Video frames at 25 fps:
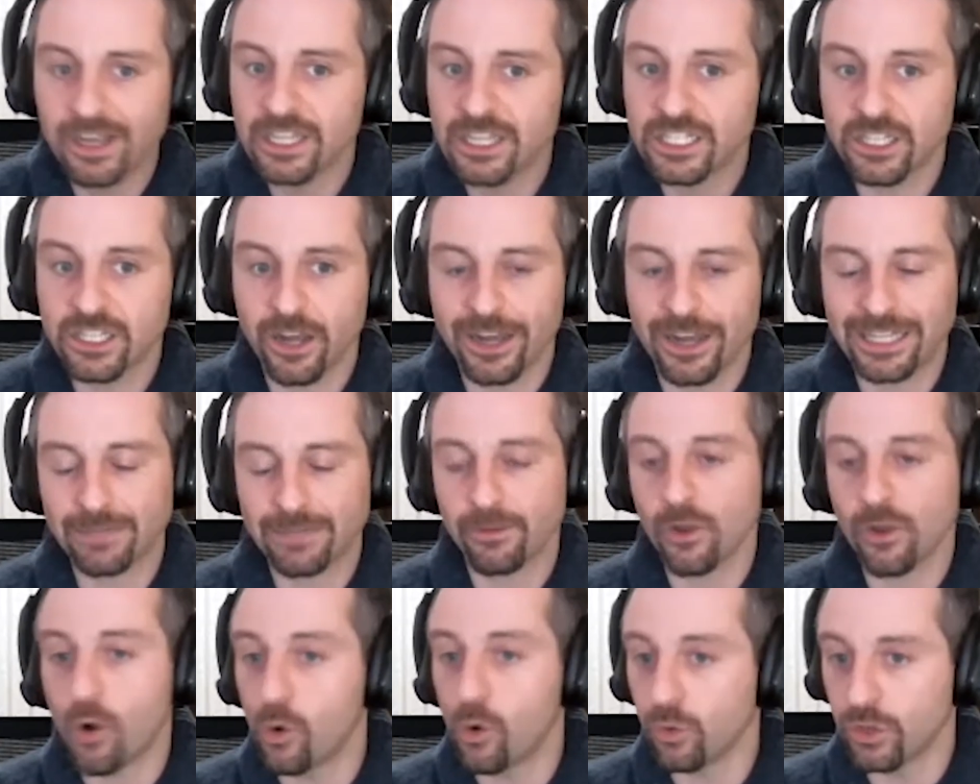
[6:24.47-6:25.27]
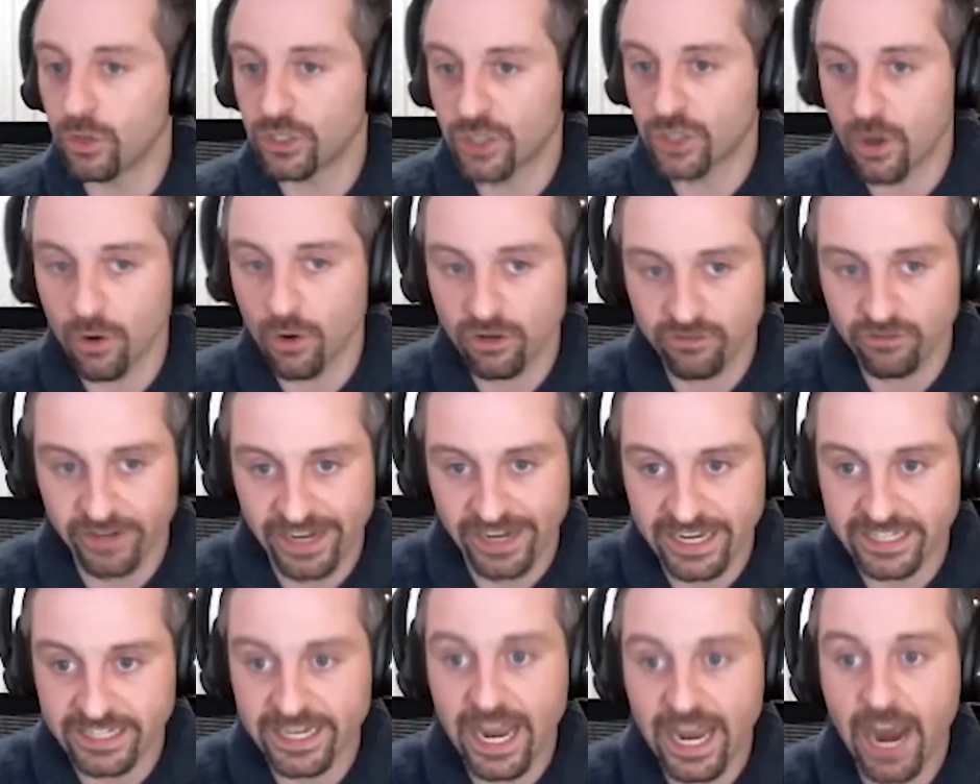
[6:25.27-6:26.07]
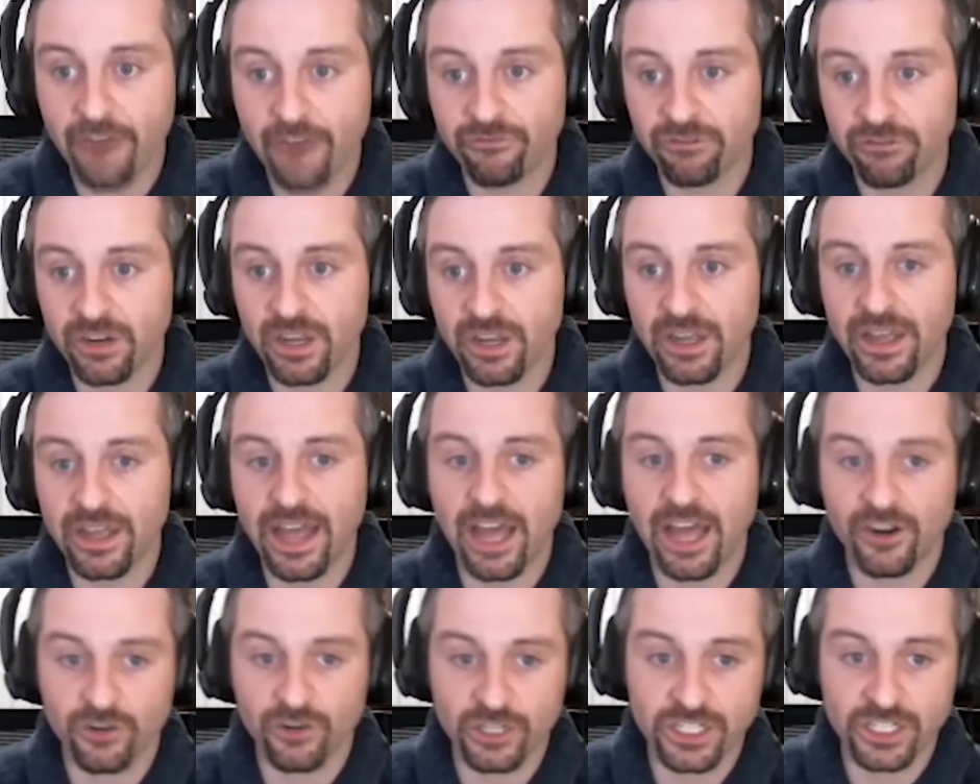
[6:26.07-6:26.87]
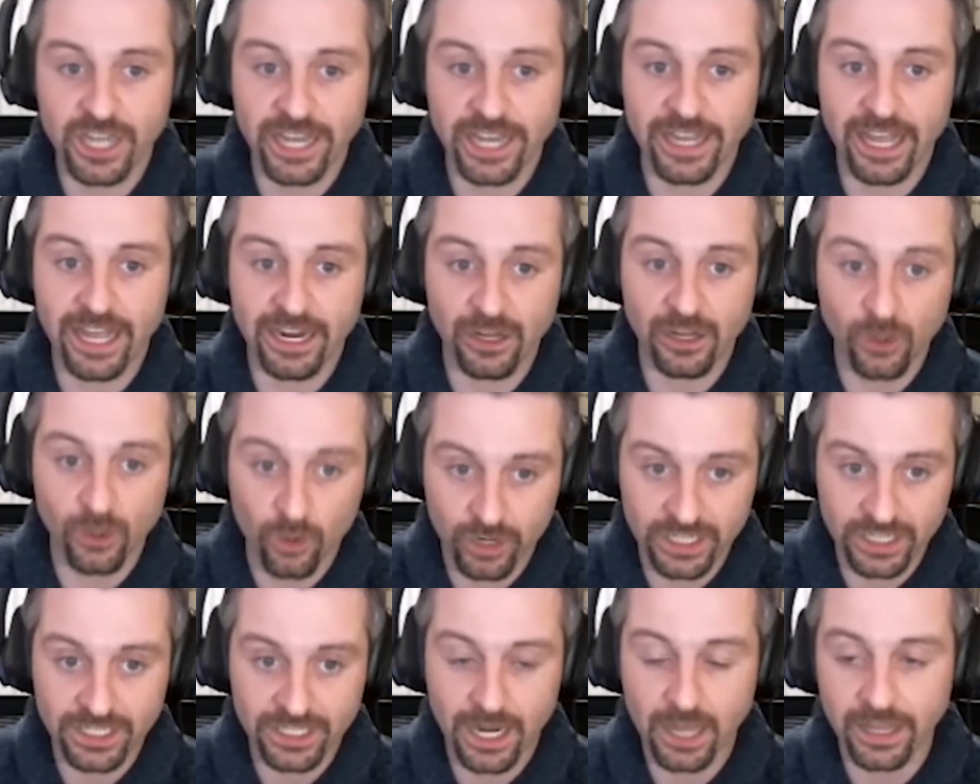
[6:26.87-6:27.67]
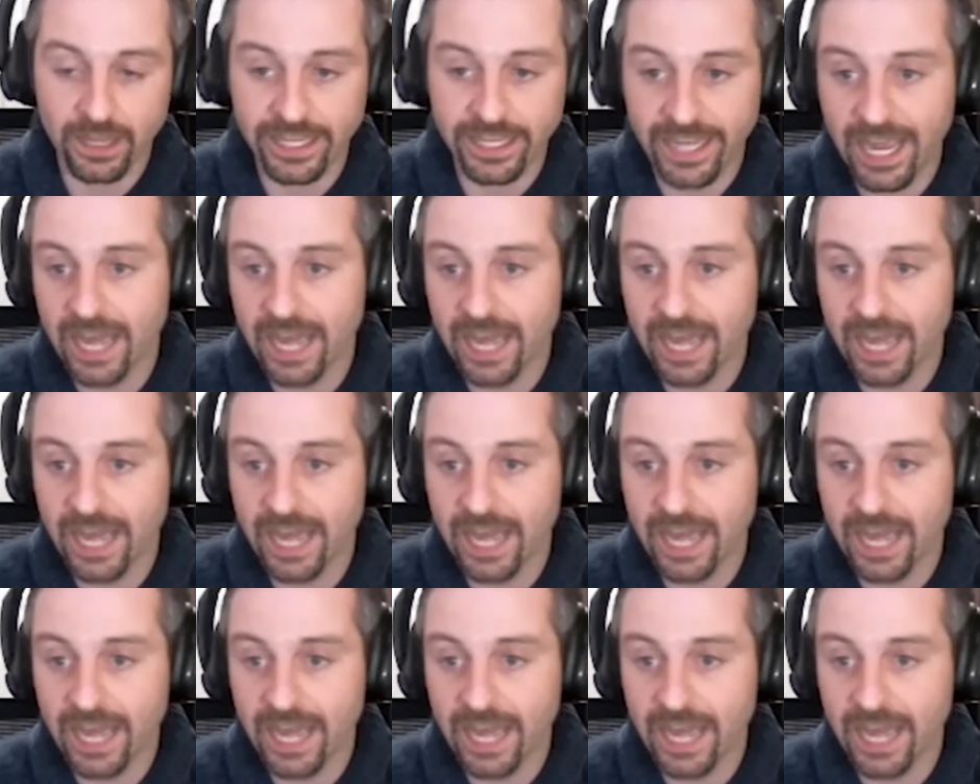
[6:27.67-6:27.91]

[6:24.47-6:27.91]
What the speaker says: studying some of the oldest ochre in East Africa at her site in Lagos Island,